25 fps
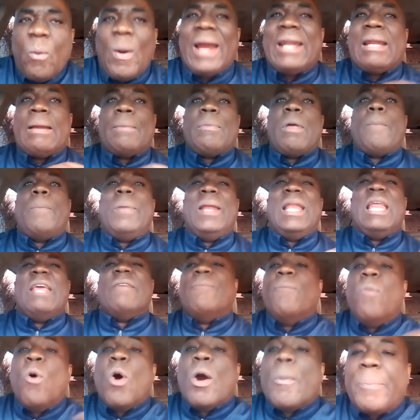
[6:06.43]
Why they don't
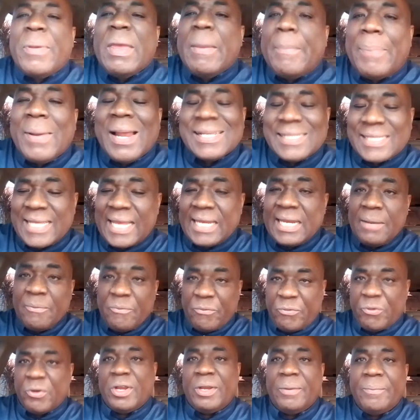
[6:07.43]
believe more people have set
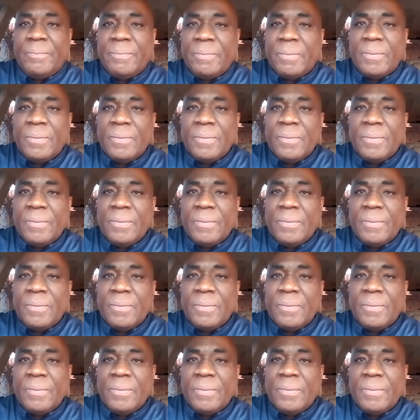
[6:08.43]
them free?